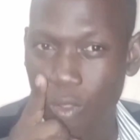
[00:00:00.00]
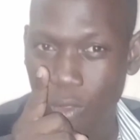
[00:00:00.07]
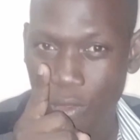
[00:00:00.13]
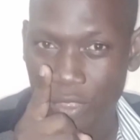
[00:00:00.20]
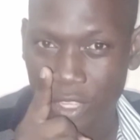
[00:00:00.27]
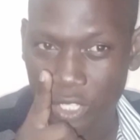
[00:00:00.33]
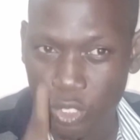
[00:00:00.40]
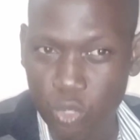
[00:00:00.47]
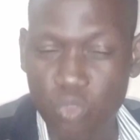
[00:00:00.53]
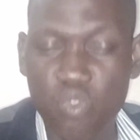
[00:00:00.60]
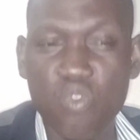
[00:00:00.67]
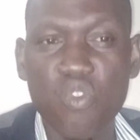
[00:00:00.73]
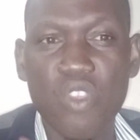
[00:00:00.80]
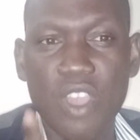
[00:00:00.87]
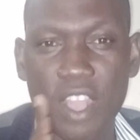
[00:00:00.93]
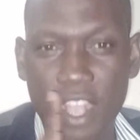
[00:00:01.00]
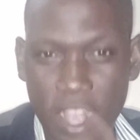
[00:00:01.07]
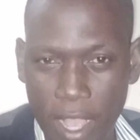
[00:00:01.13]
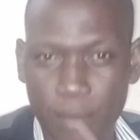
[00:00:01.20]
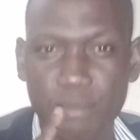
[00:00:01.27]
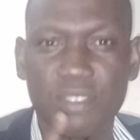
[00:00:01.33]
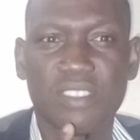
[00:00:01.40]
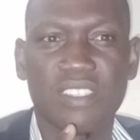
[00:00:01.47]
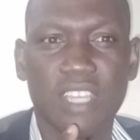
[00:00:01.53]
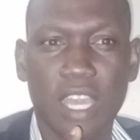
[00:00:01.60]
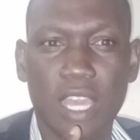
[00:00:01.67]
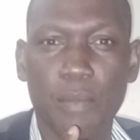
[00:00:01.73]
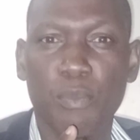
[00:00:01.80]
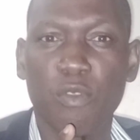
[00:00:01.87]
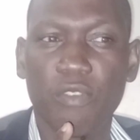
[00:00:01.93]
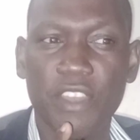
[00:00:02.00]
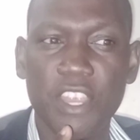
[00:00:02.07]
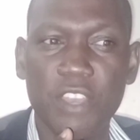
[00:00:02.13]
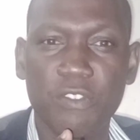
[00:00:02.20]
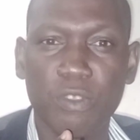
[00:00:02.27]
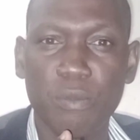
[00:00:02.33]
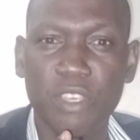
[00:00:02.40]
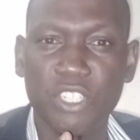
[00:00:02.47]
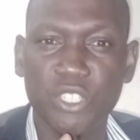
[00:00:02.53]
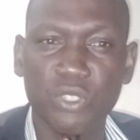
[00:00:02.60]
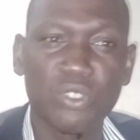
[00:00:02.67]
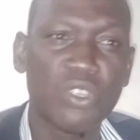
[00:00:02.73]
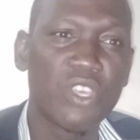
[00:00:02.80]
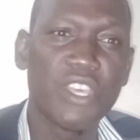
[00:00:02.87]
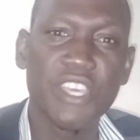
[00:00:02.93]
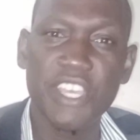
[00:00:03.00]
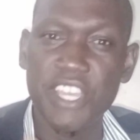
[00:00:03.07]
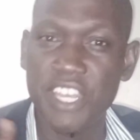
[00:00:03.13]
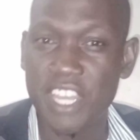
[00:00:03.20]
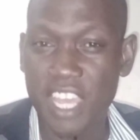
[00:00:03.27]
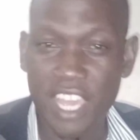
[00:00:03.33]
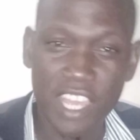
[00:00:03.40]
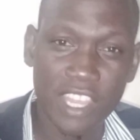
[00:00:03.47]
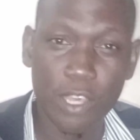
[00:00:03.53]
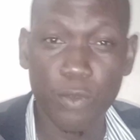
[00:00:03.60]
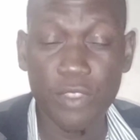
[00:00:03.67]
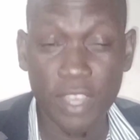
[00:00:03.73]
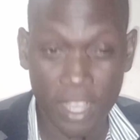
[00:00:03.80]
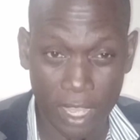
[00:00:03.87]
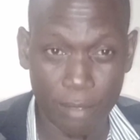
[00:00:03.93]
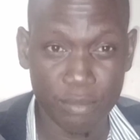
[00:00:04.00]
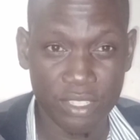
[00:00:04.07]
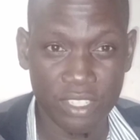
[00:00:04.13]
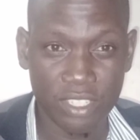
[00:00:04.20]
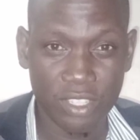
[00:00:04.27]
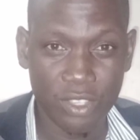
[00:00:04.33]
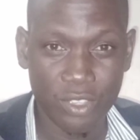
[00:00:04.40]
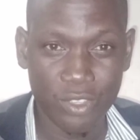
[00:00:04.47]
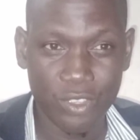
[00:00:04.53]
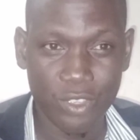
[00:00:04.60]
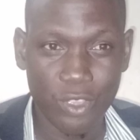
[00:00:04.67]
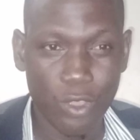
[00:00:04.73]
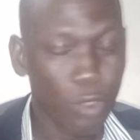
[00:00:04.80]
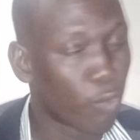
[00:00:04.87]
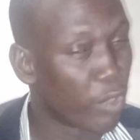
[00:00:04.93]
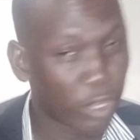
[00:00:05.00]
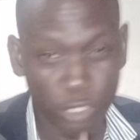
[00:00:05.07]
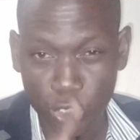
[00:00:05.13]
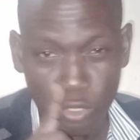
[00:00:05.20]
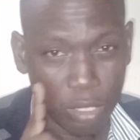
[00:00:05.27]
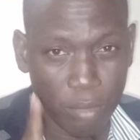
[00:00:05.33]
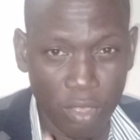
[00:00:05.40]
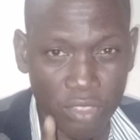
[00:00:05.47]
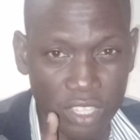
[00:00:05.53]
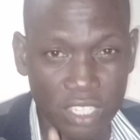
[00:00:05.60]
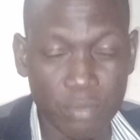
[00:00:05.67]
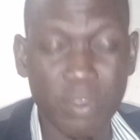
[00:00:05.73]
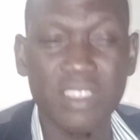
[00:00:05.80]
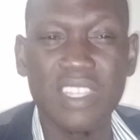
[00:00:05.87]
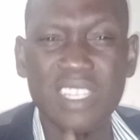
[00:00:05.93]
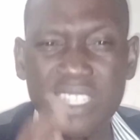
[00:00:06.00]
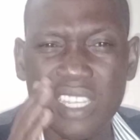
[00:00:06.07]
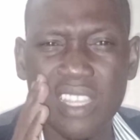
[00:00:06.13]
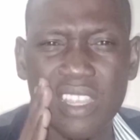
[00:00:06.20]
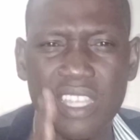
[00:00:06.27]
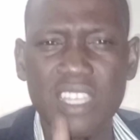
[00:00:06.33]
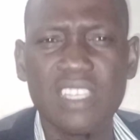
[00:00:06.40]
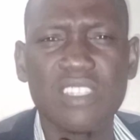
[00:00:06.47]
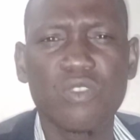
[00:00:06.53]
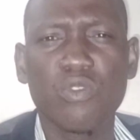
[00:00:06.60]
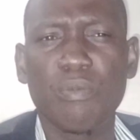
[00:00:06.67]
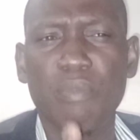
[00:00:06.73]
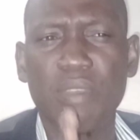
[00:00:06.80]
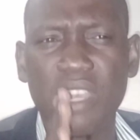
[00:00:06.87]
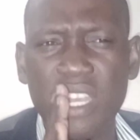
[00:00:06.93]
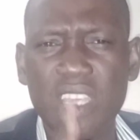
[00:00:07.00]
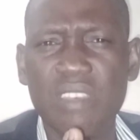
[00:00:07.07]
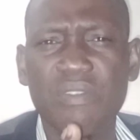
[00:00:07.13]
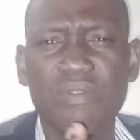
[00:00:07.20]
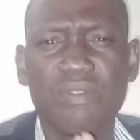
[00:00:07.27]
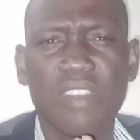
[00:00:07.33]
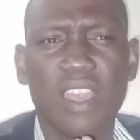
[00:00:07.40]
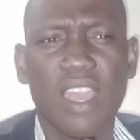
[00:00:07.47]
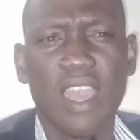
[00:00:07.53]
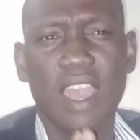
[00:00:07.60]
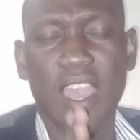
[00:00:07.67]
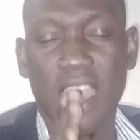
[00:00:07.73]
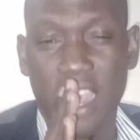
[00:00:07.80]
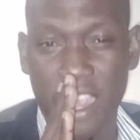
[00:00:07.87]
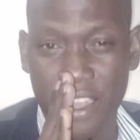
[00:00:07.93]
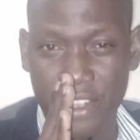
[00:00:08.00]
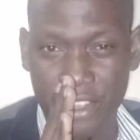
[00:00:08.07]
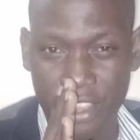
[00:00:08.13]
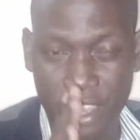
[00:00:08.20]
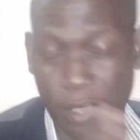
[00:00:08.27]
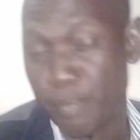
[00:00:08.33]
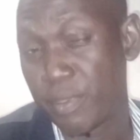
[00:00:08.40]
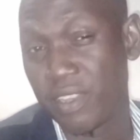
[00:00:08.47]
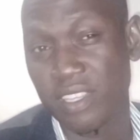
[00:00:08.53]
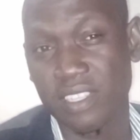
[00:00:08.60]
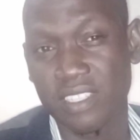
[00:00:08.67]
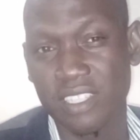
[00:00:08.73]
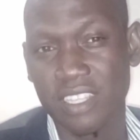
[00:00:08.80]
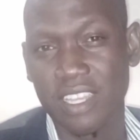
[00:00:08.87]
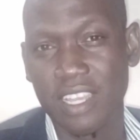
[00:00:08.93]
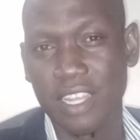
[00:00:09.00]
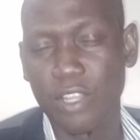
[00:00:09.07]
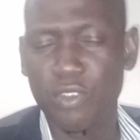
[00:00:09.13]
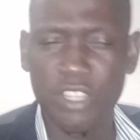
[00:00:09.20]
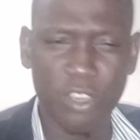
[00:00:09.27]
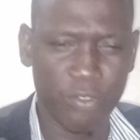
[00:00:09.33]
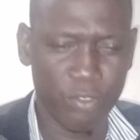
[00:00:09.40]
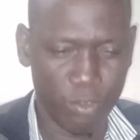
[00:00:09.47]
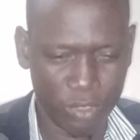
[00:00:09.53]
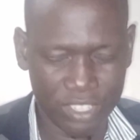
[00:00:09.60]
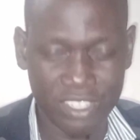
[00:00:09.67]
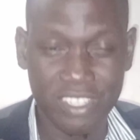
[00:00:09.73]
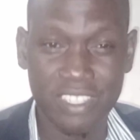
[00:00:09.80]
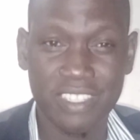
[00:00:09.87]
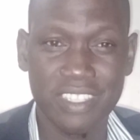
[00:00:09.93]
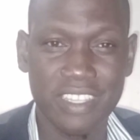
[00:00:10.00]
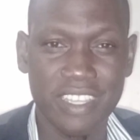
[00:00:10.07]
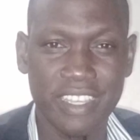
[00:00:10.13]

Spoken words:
on the two camps and providing information in either of the camps. We're not sure about this, but these are things we believe are happening. Now, dear viewers,